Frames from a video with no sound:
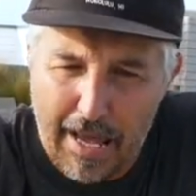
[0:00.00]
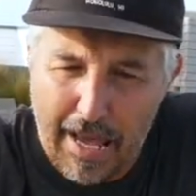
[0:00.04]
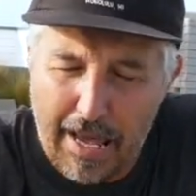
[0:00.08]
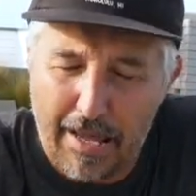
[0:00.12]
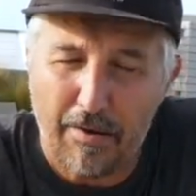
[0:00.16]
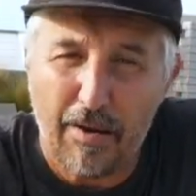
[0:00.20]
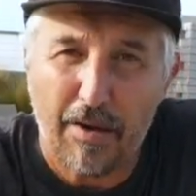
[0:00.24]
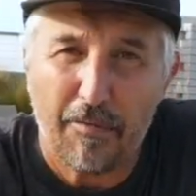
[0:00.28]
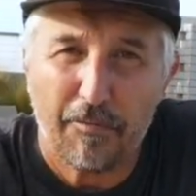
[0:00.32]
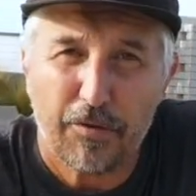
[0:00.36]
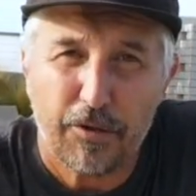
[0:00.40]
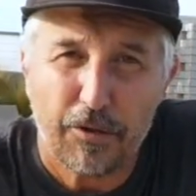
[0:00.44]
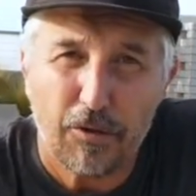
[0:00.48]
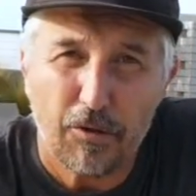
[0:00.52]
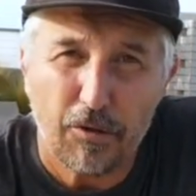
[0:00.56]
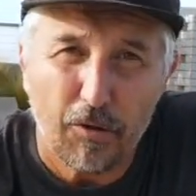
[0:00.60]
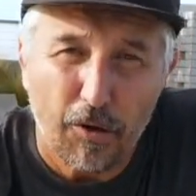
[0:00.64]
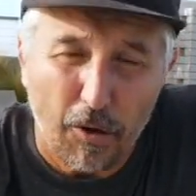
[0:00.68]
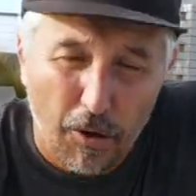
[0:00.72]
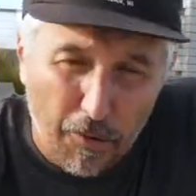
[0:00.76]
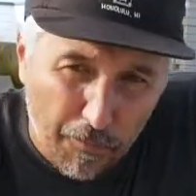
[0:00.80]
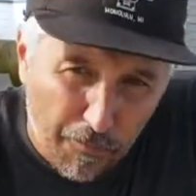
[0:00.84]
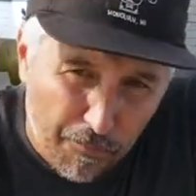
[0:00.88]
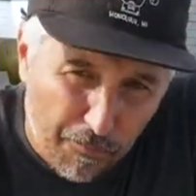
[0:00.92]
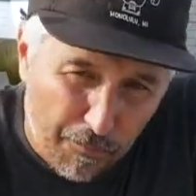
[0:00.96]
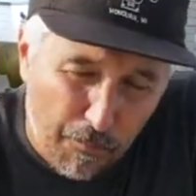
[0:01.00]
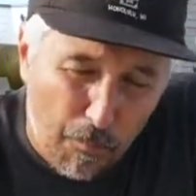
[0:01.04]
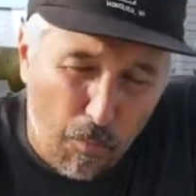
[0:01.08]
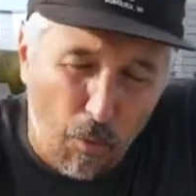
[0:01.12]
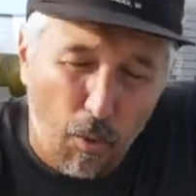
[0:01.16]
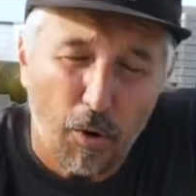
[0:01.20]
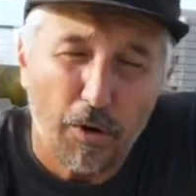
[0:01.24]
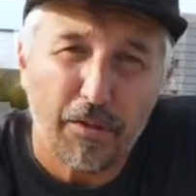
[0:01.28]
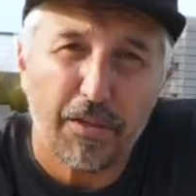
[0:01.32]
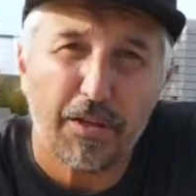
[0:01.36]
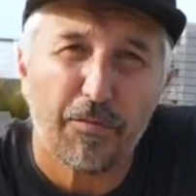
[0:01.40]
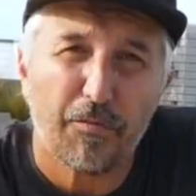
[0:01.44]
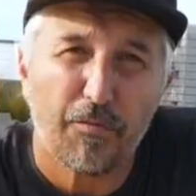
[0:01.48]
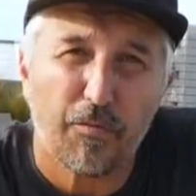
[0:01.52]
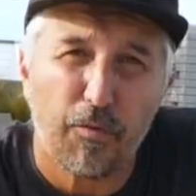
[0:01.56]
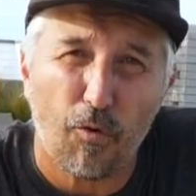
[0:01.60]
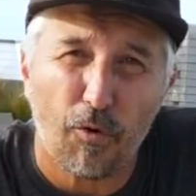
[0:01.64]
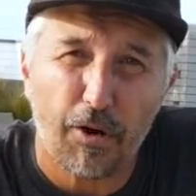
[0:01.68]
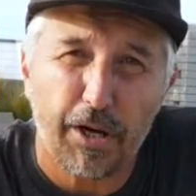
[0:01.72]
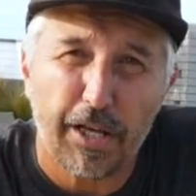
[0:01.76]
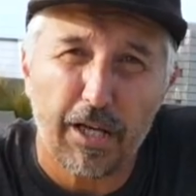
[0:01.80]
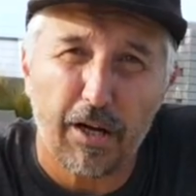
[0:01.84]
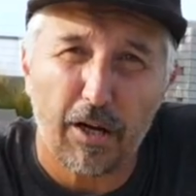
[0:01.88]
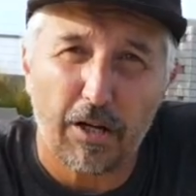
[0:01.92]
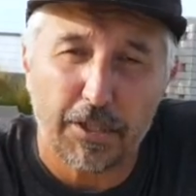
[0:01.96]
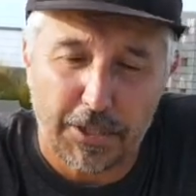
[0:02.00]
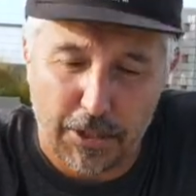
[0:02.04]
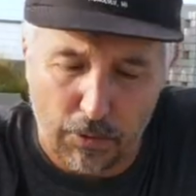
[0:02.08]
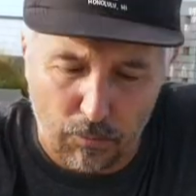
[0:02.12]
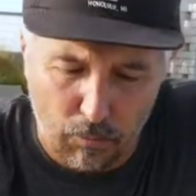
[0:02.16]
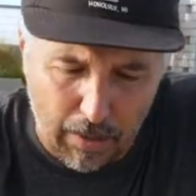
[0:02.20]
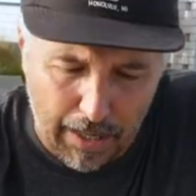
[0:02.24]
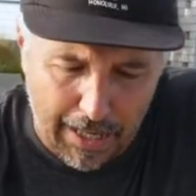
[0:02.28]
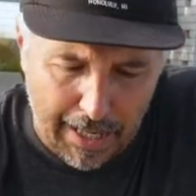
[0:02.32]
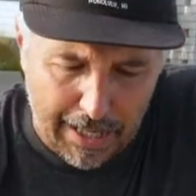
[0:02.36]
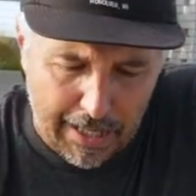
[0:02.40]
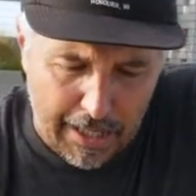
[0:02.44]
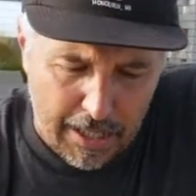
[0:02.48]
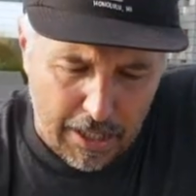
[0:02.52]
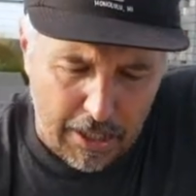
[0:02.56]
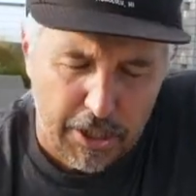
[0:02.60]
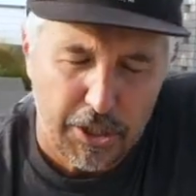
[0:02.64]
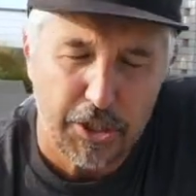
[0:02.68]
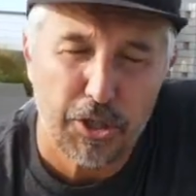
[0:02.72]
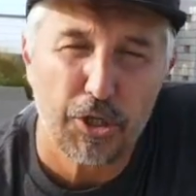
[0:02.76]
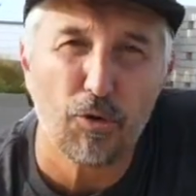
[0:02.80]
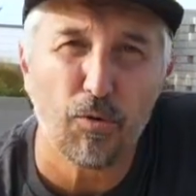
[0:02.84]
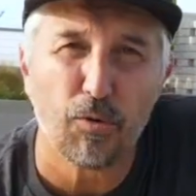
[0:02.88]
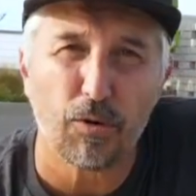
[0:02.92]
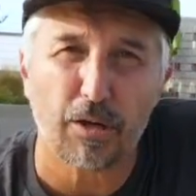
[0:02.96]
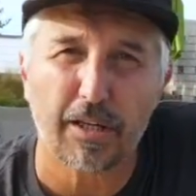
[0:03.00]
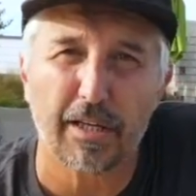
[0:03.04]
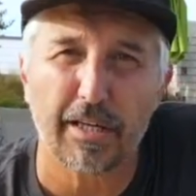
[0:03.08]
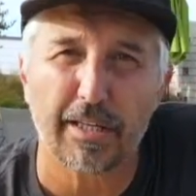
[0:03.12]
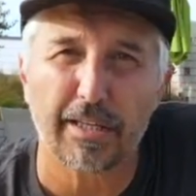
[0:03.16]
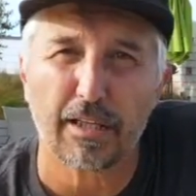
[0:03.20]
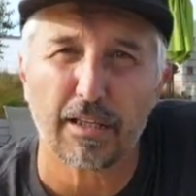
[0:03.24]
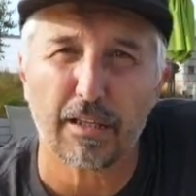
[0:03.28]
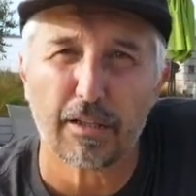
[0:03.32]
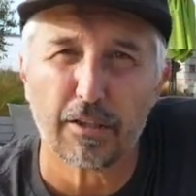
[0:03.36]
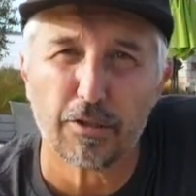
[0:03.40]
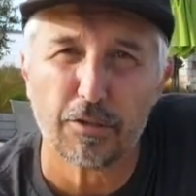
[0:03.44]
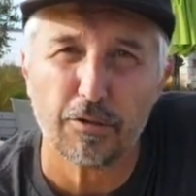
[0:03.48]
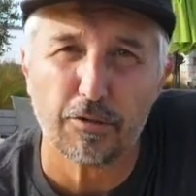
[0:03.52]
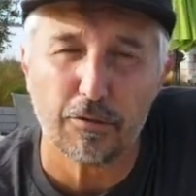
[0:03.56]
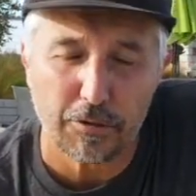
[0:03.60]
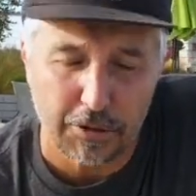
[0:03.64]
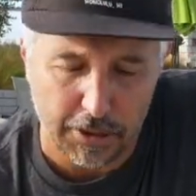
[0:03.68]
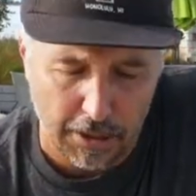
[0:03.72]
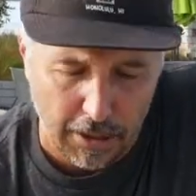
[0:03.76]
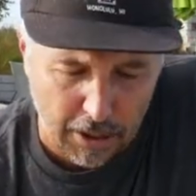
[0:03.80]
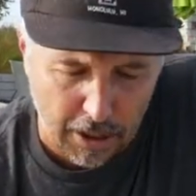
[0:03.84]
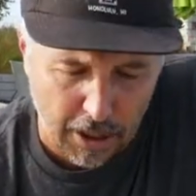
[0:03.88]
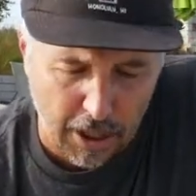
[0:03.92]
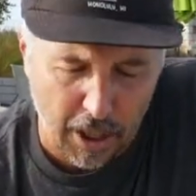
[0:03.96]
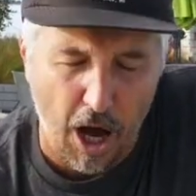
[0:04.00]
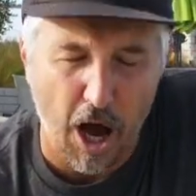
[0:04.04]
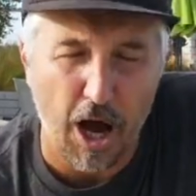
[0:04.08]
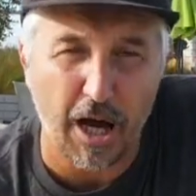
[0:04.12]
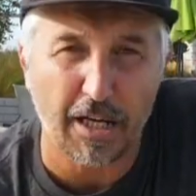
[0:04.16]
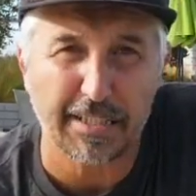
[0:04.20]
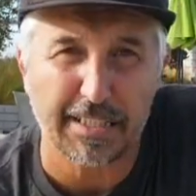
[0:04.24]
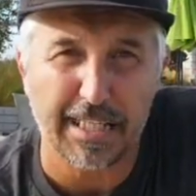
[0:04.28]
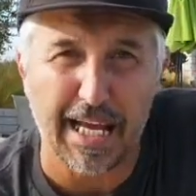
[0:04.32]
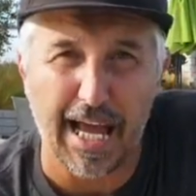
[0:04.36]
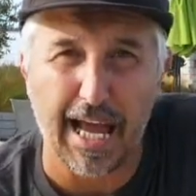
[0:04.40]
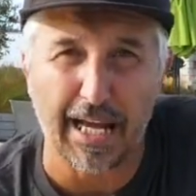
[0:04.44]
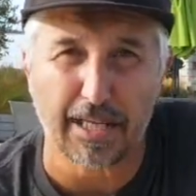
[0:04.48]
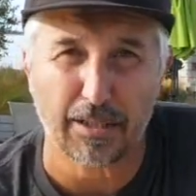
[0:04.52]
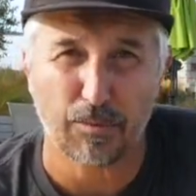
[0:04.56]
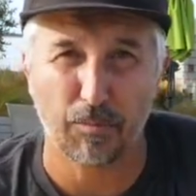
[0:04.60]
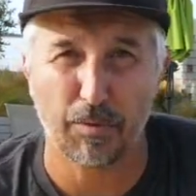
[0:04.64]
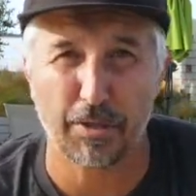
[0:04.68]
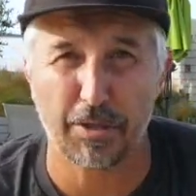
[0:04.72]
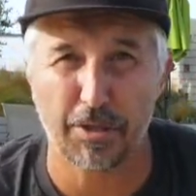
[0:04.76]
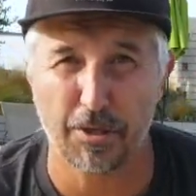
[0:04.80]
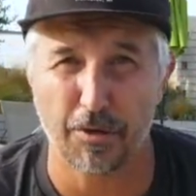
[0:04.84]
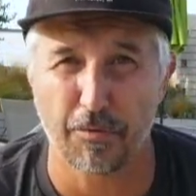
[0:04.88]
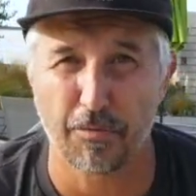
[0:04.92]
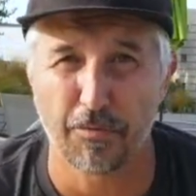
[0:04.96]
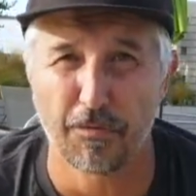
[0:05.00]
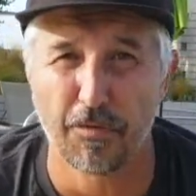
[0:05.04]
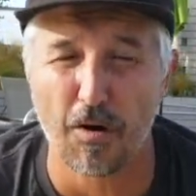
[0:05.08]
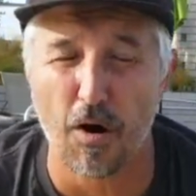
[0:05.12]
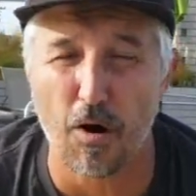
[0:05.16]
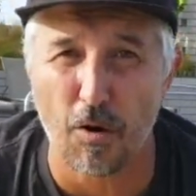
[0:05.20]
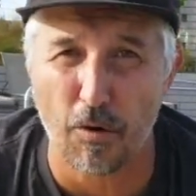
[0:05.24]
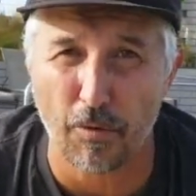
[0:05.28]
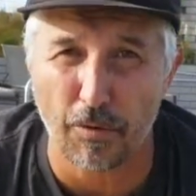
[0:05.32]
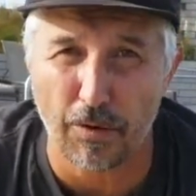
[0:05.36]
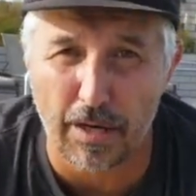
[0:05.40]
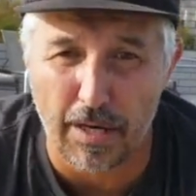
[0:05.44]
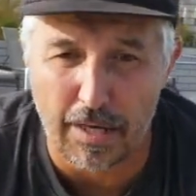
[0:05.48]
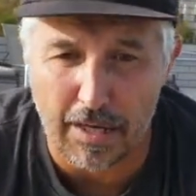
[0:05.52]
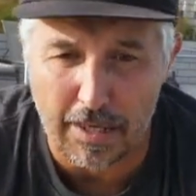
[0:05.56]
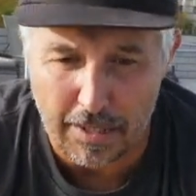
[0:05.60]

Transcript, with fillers: And if you're more than 40 yards away, you are gonna lose contact with your phone.